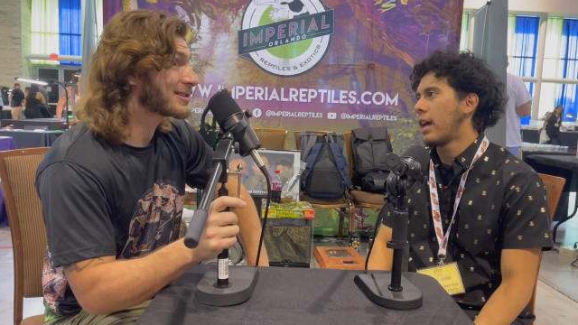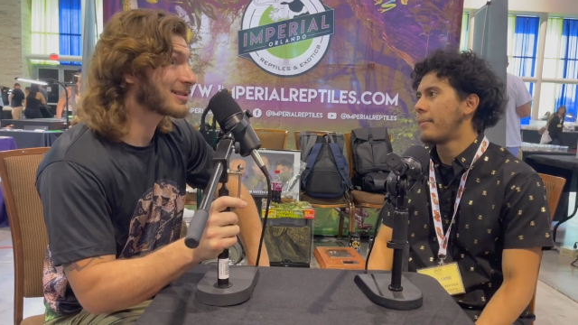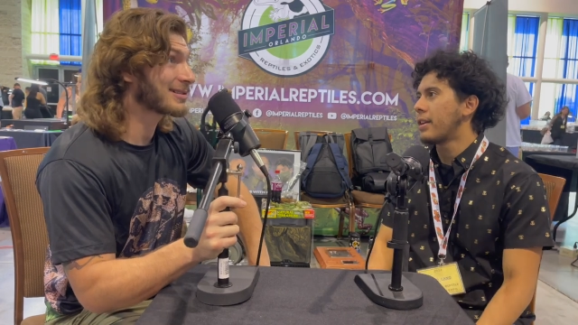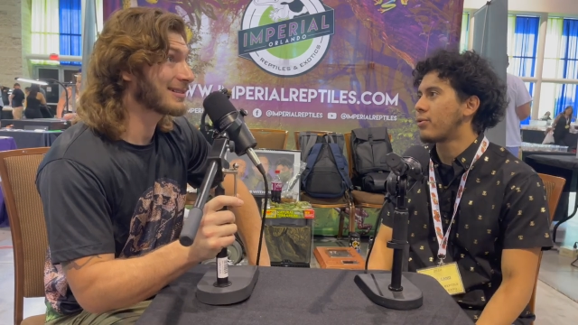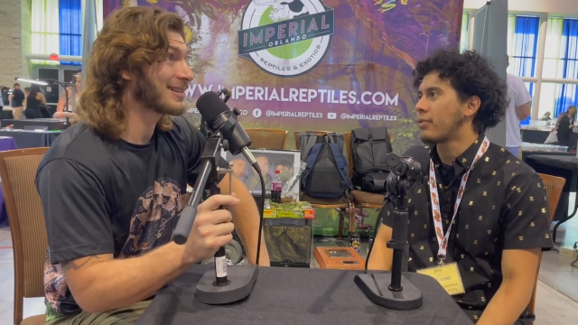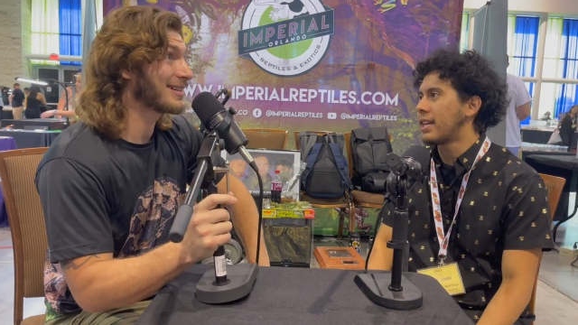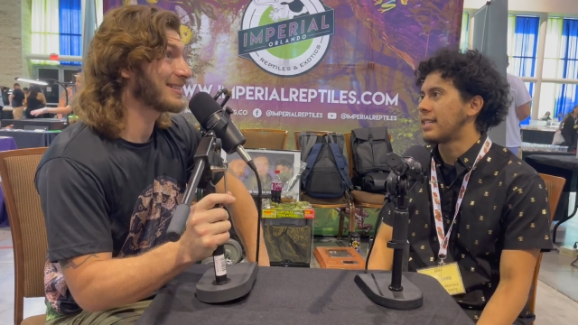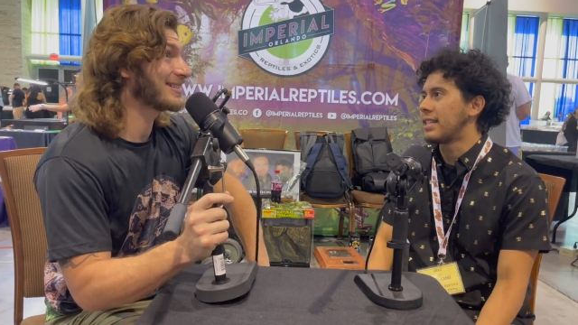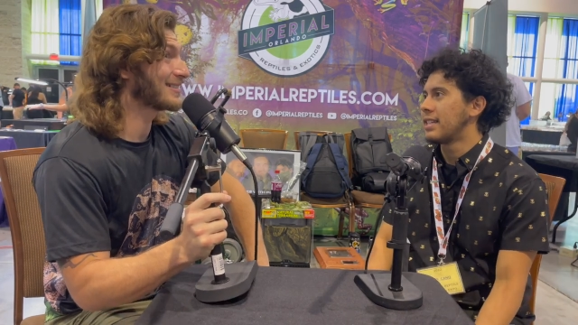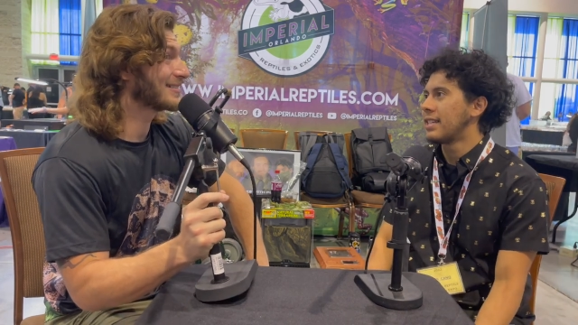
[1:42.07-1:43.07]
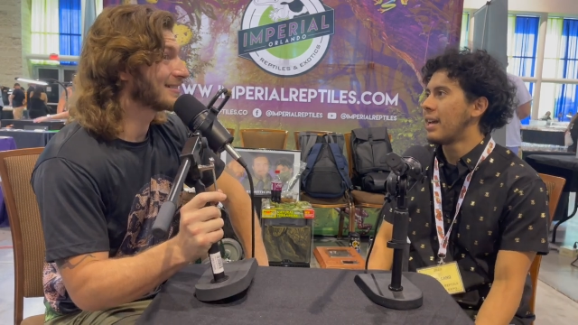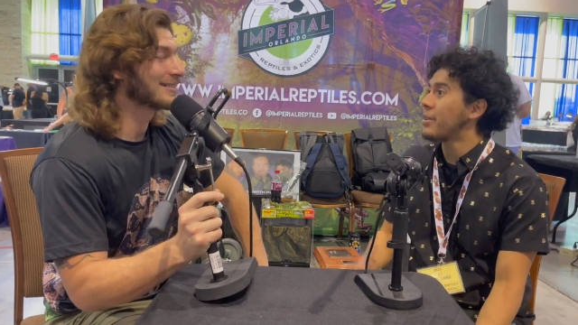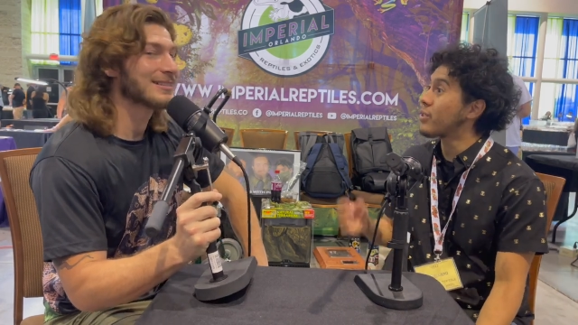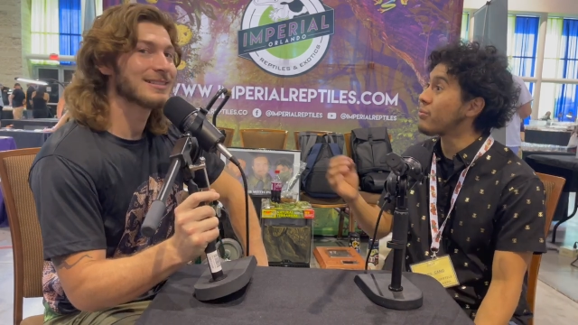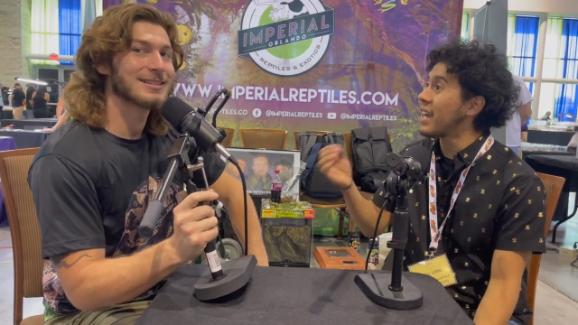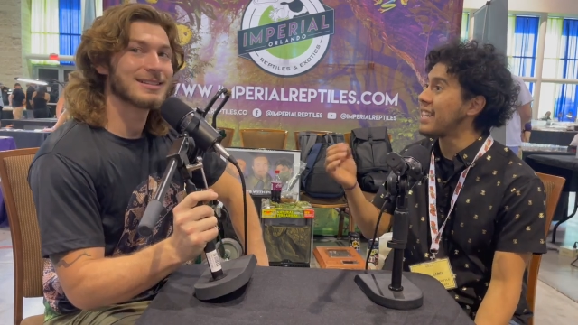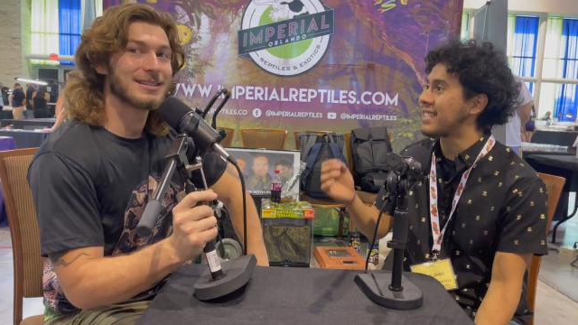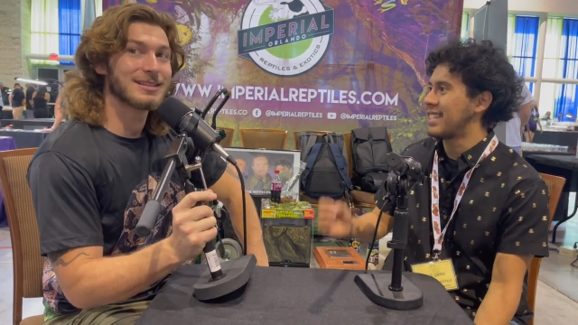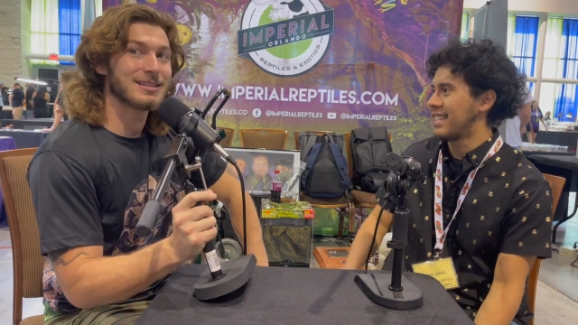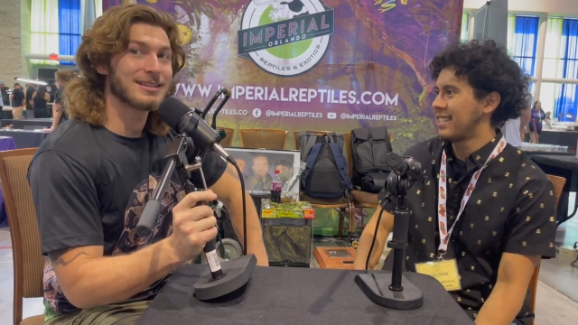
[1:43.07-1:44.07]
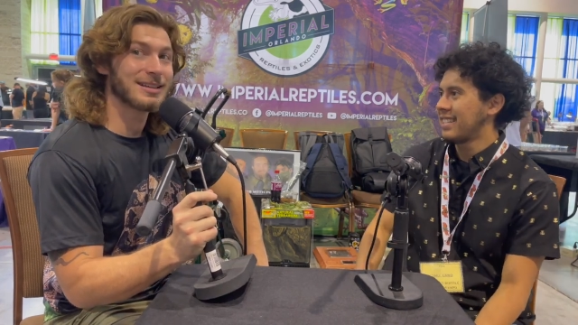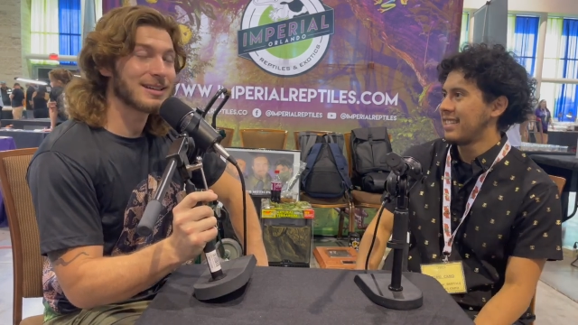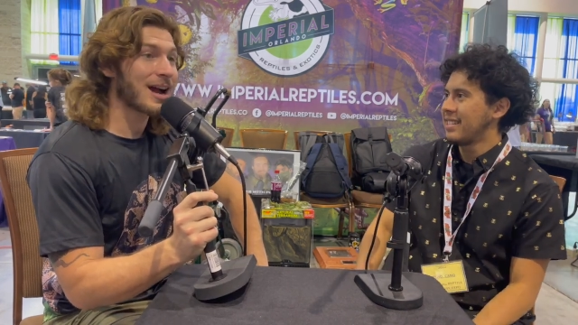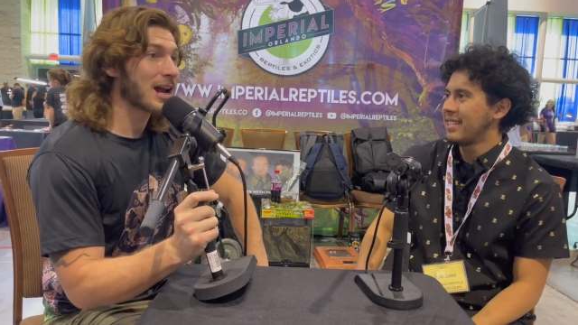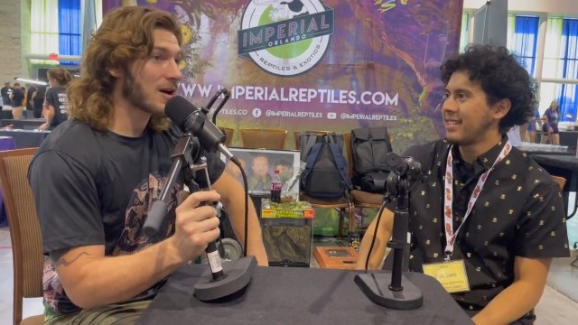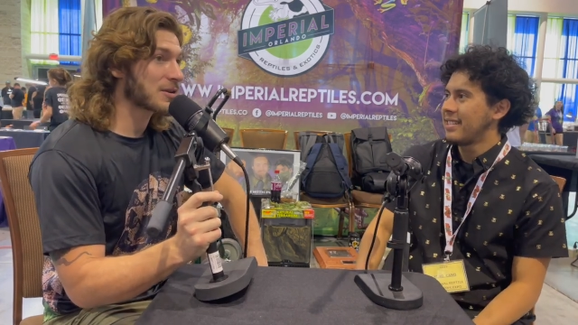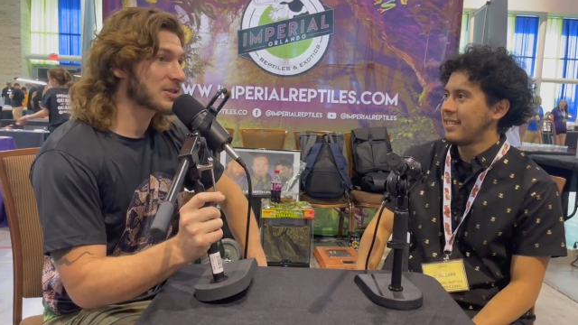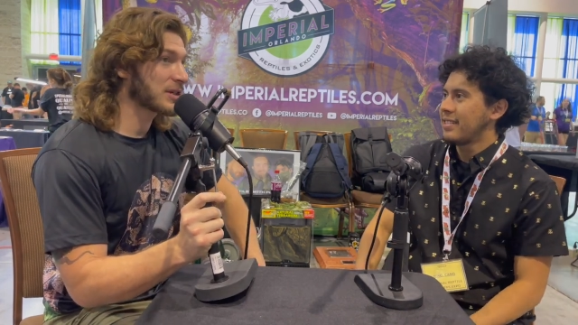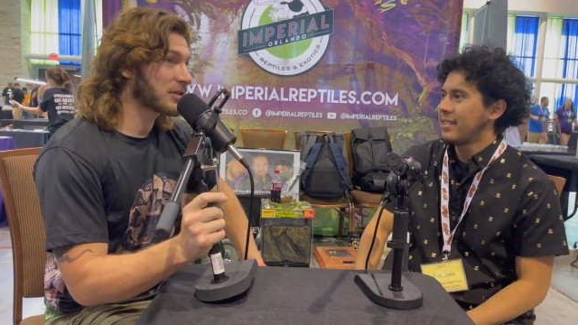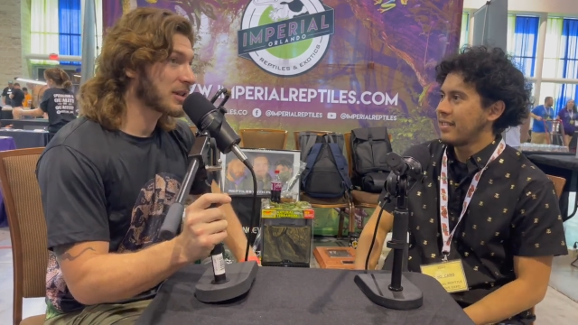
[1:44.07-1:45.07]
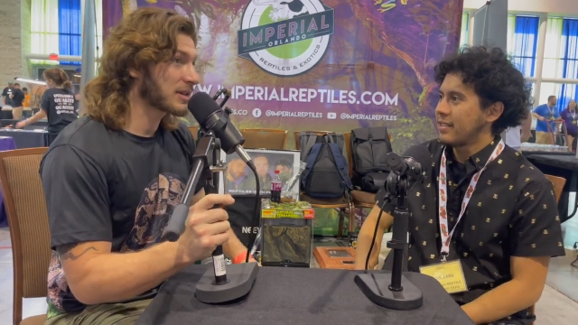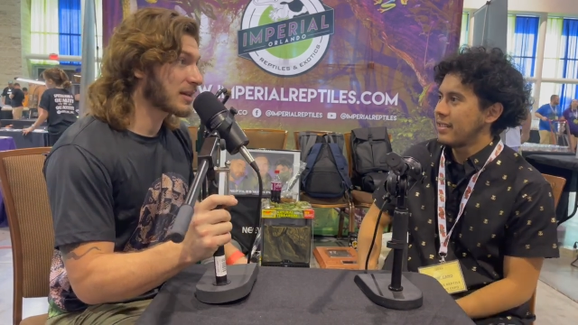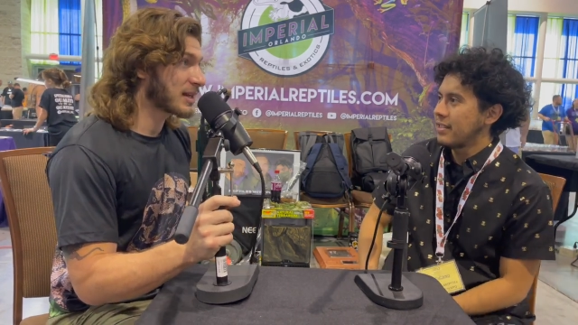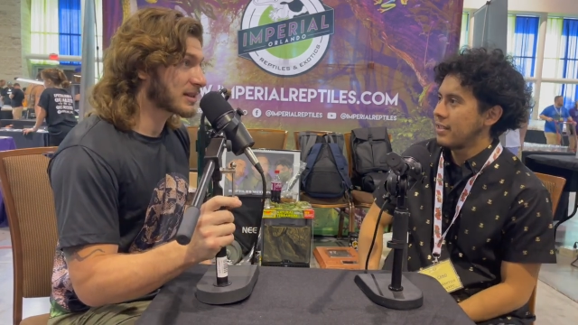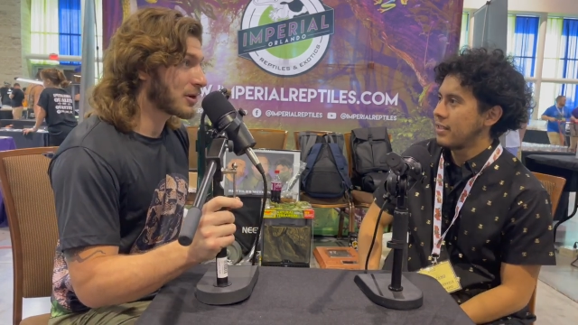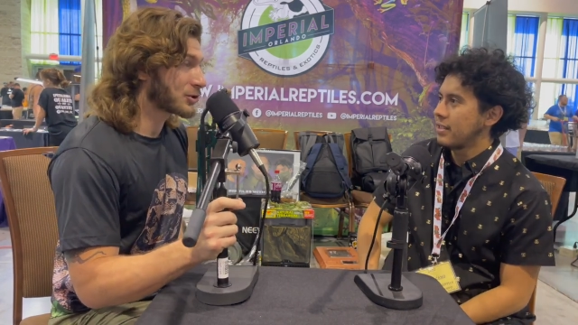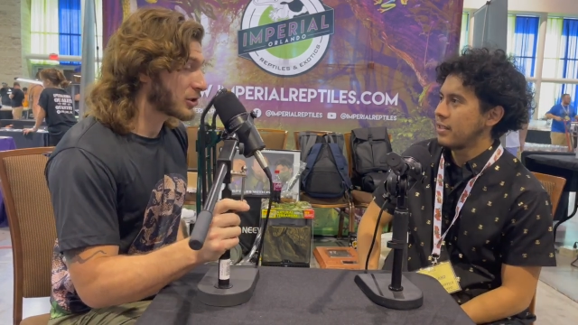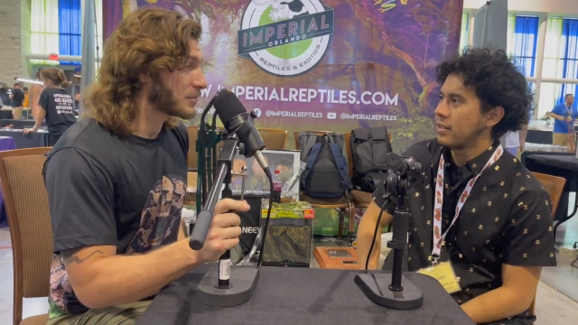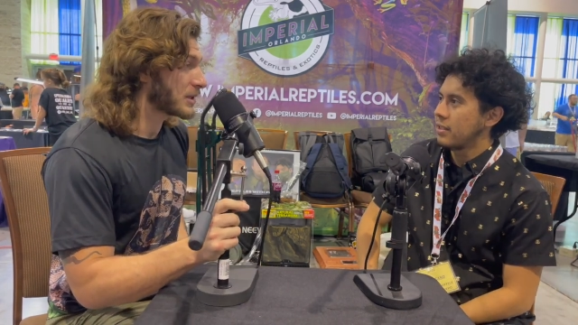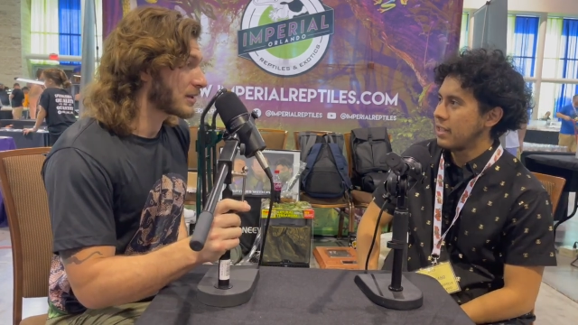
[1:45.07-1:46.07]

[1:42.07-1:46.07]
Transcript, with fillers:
Speaker 1: that'd be crazy that'd be crazy I honestly think that that's how it should be.